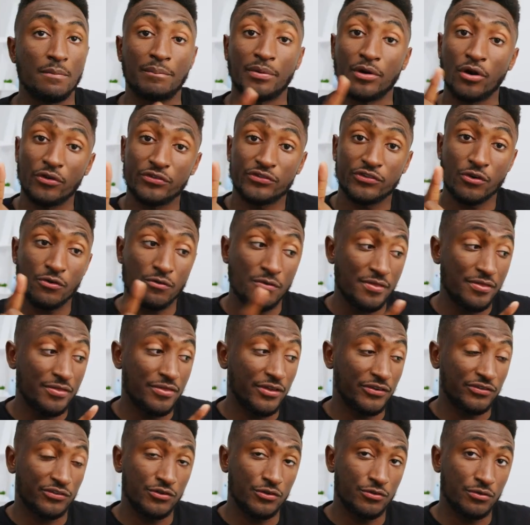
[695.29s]
But also,
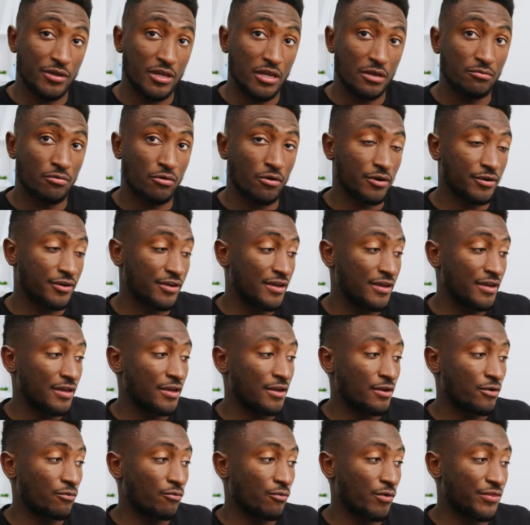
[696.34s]
this new keyboard
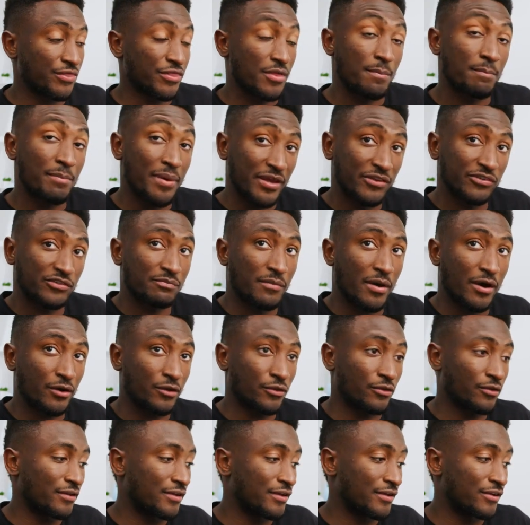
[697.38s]
with the base
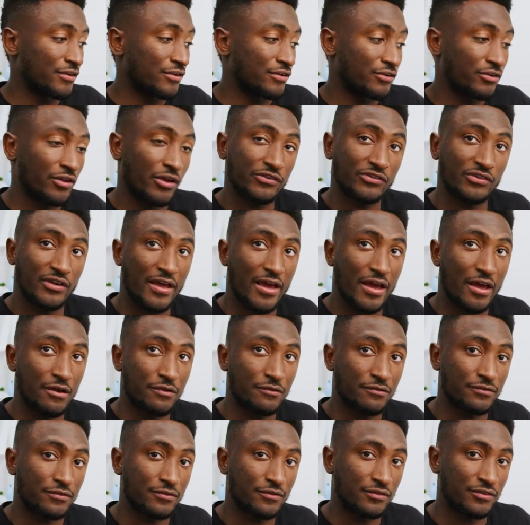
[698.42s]
model doesn't
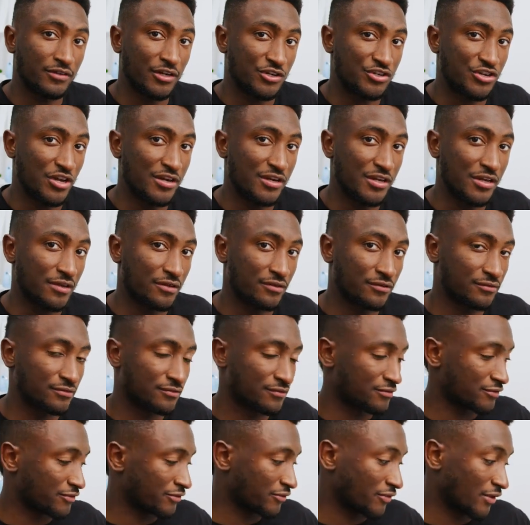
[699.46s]
have Touch ID.
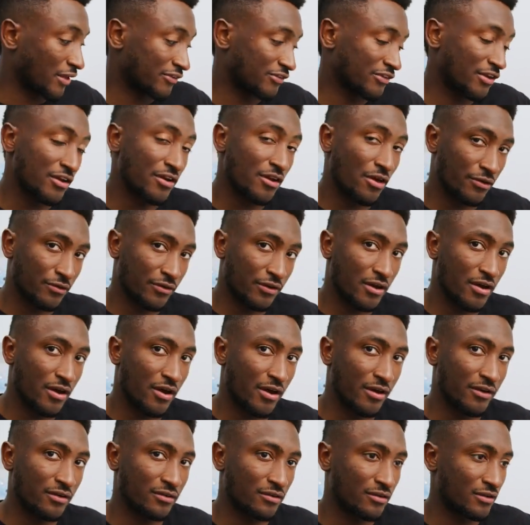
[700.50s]
So that's another
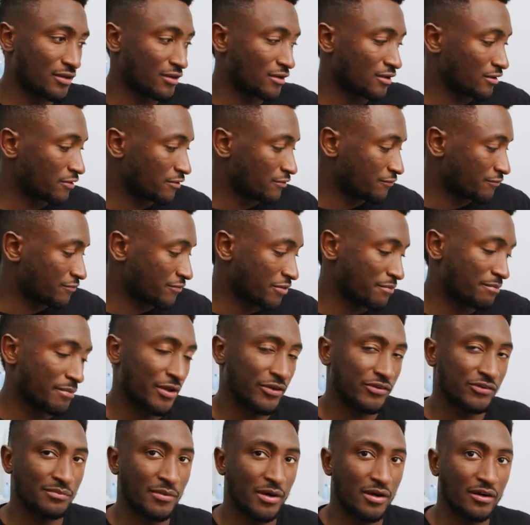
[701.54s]
cut for the
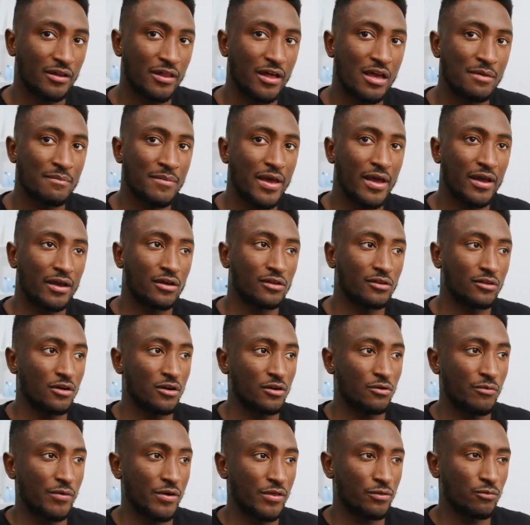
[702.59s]
base model iMac,
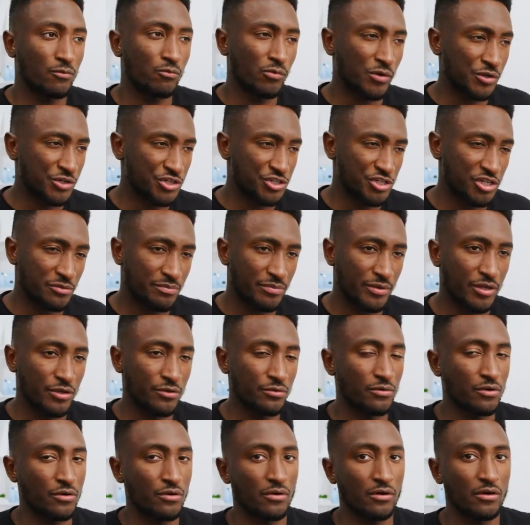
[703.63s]
along with 1
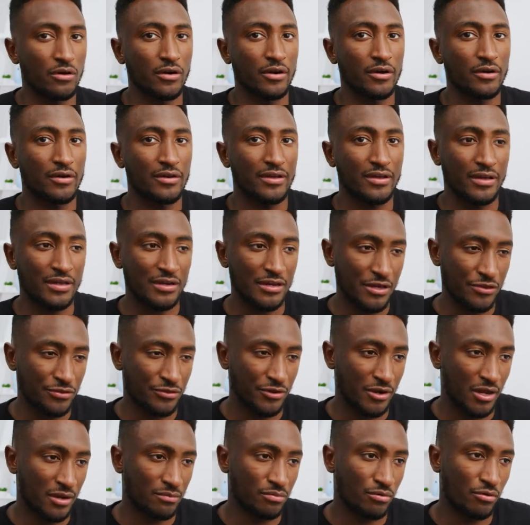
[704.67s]
GPU core, an
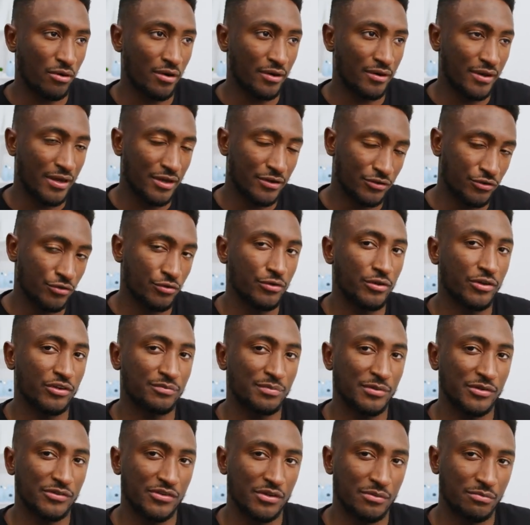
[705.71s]
Ethernet port, and 2
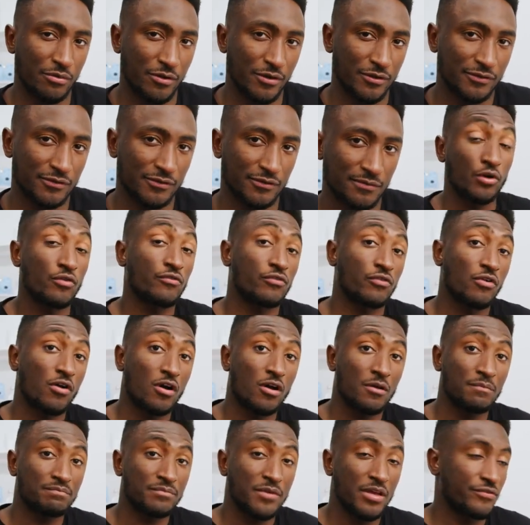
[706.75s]
USB-C ports. But
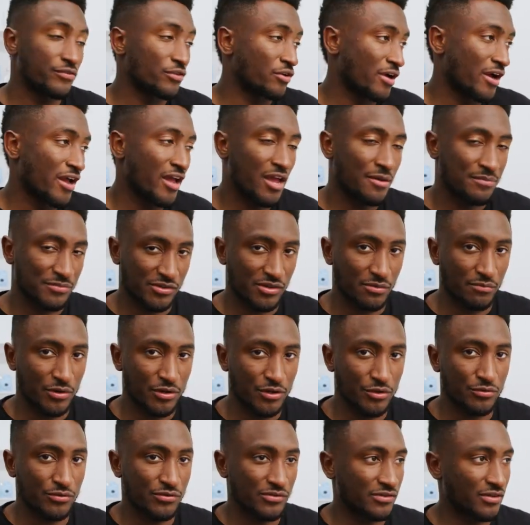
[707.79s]
overall, even though I am someone
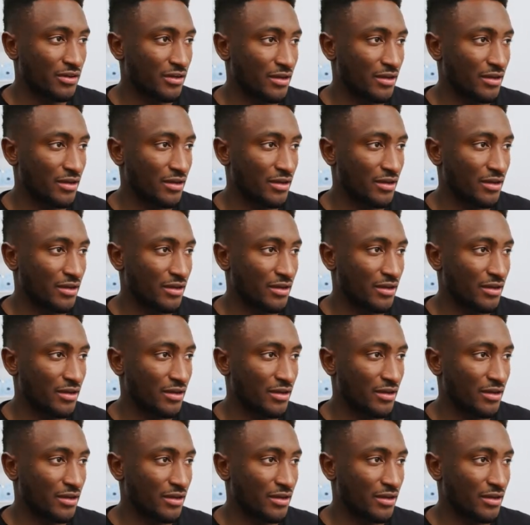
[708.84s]
who's